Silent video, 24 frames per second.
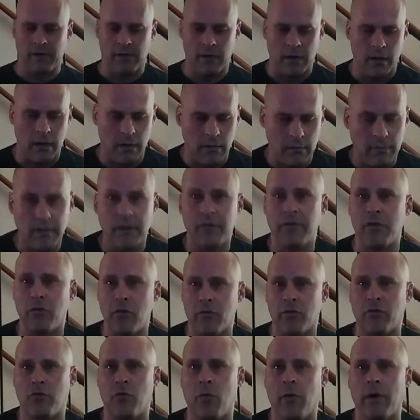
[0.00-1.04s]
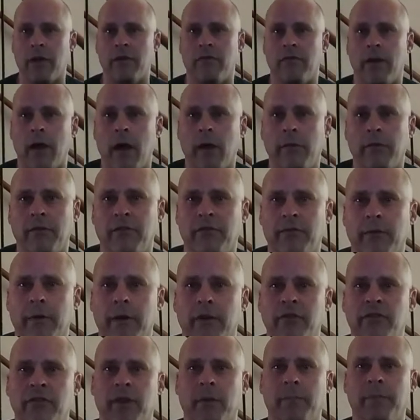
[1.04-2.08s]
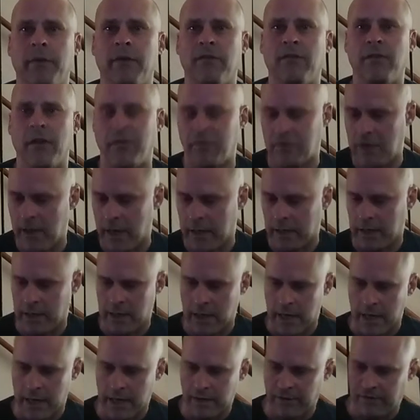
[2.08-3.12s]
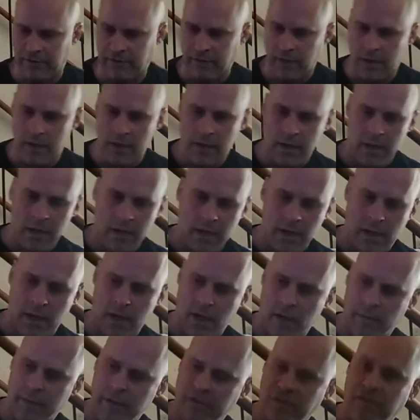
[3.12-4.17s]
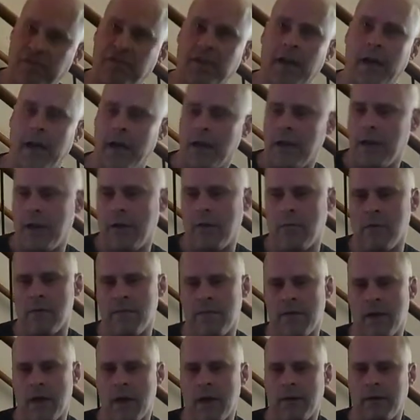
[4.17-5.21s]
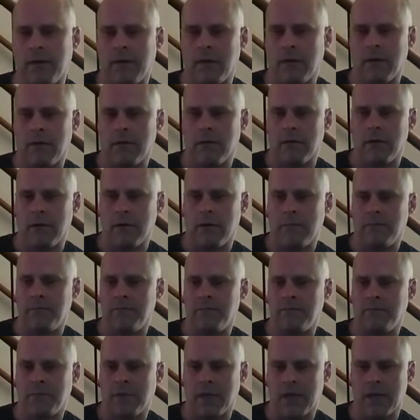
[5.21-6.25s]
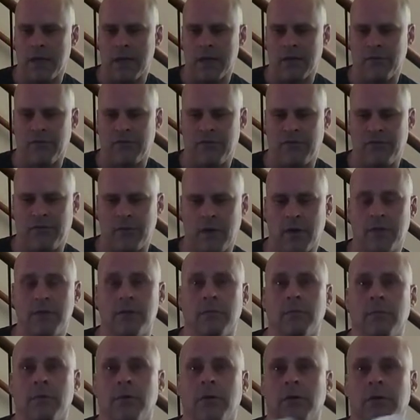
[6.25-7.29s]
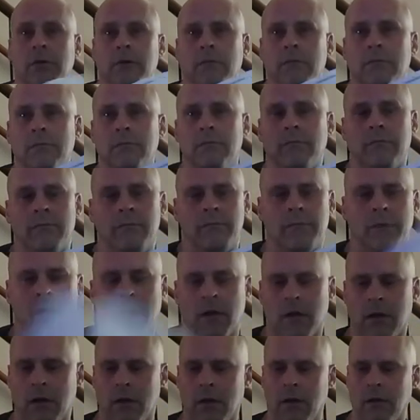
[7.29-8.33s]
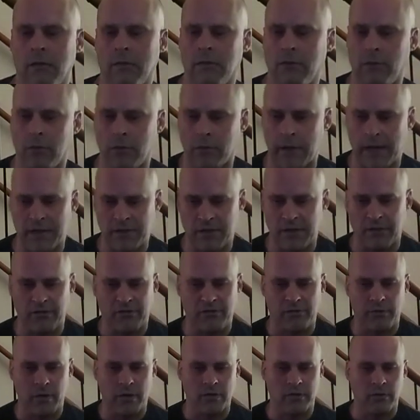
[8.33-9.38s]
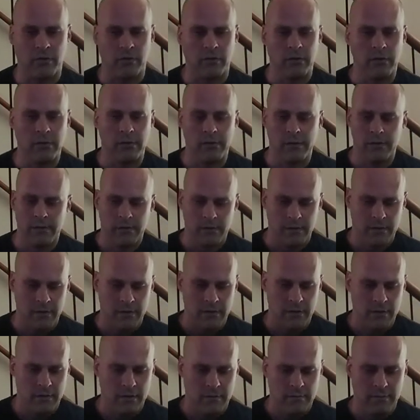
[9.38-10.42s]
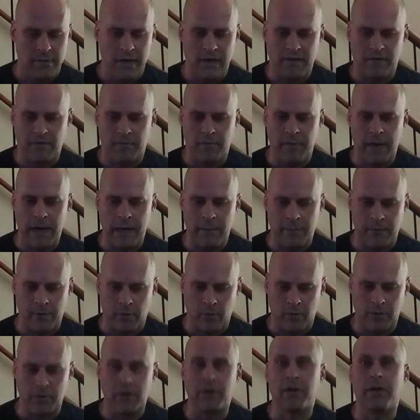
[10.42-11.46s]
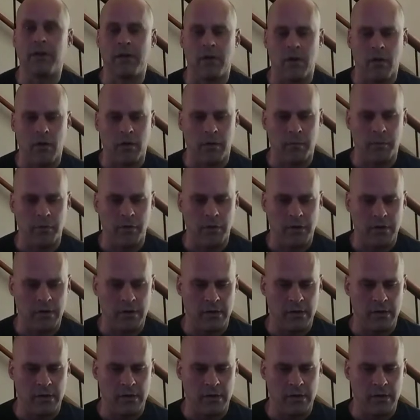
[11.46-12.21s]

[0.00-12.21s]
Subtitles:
Anything over $25 is free shipping, so that's kind of nice. Inside here, we've got our instruction book. Well, actually, instructional piece of paper, whatever they call the book.